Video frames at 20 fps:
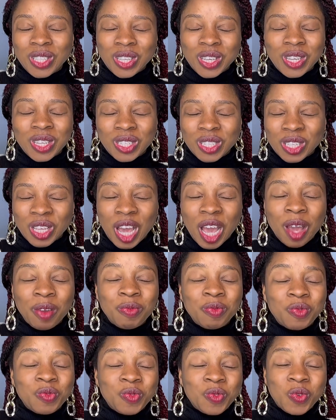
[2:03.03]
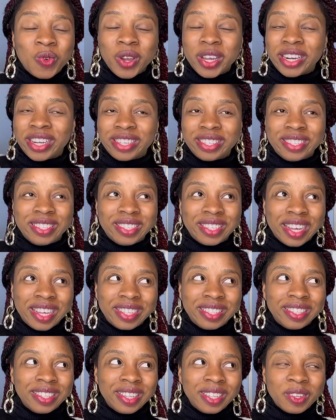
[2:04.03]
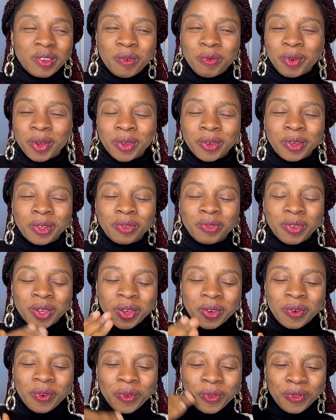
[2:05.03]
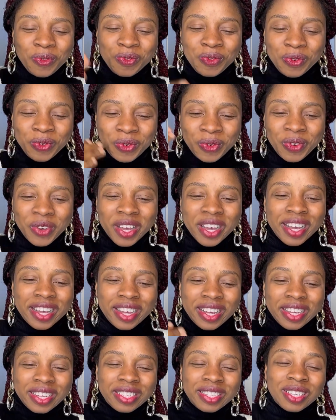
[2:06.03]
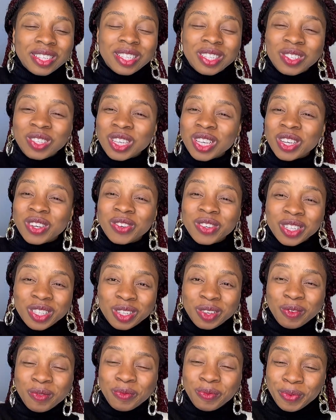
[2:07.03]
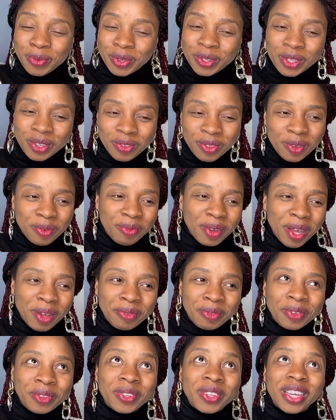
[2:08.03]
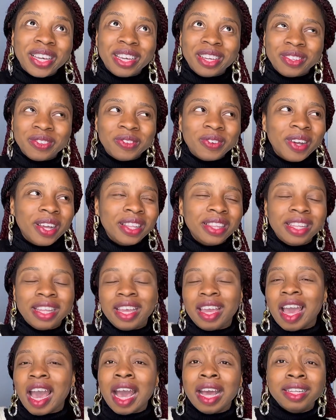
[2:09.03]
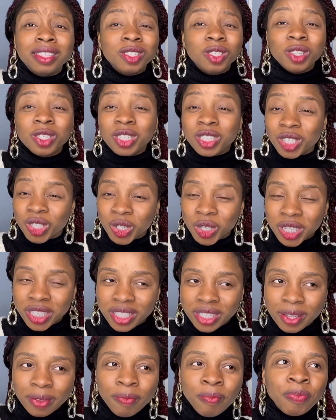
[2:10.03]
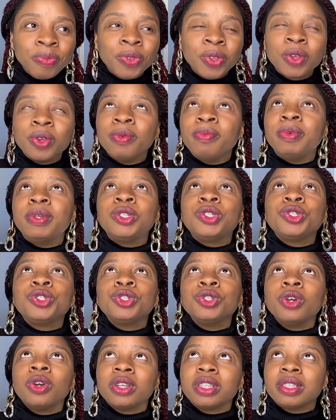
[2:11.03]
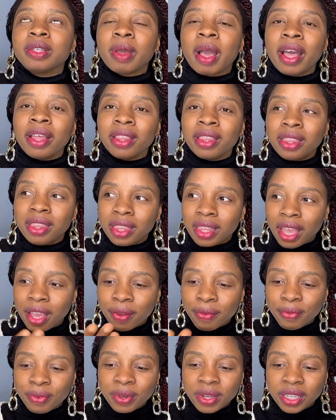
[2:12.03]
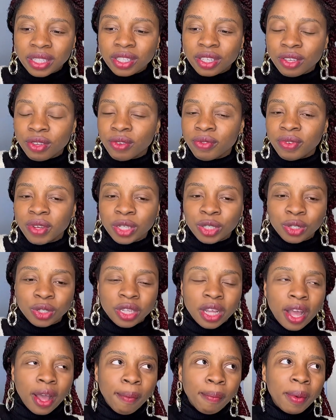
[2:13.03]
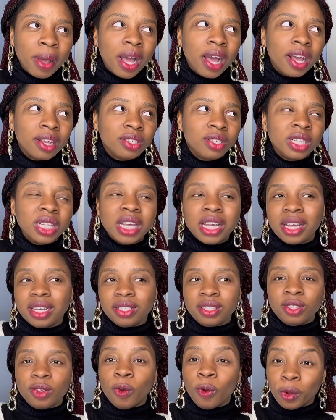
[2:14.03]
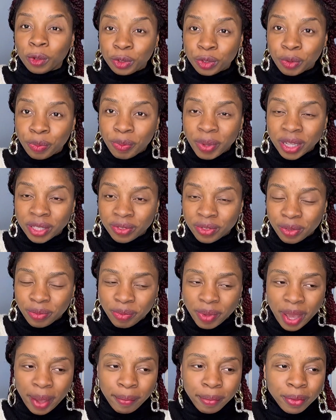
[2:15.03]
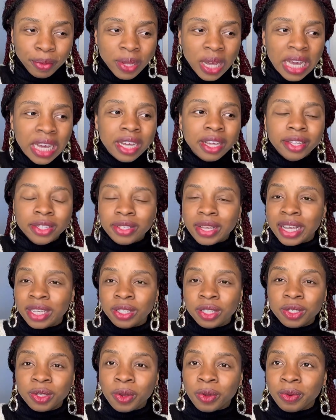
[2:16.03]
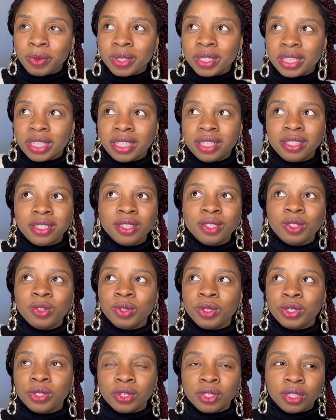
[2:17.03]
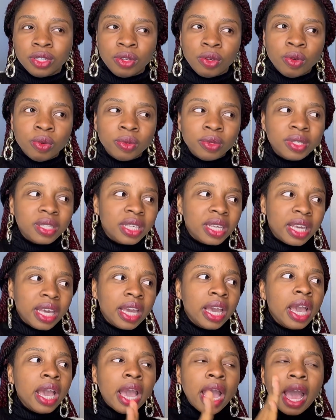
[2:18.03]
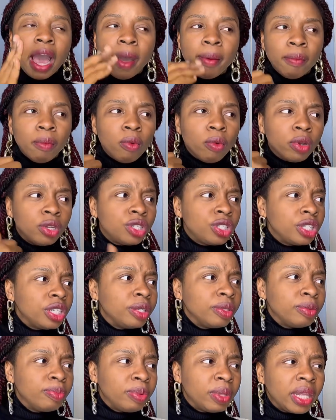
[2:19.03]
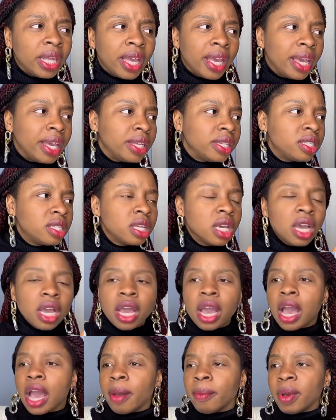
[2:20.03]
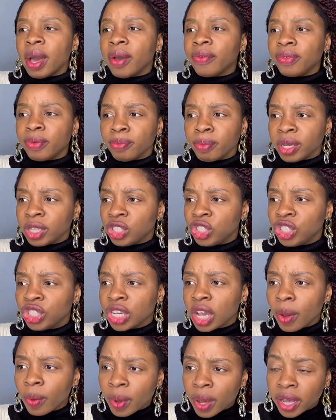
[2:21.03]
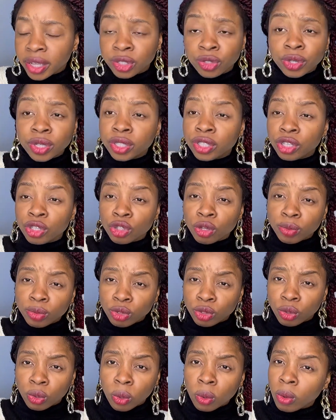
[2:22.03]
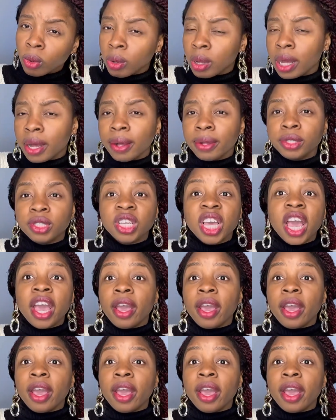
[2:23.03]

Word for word: days i'm quite excited oh my god we go through series of books of the Bible in one day. And it's just interesting. You'll be shocked. And thankfully, the YouVersion app actually has the audio part of the Bible. So I just always listen to it on the go. Say, I'm washing plates, I'm having my shower, dressing up to go out.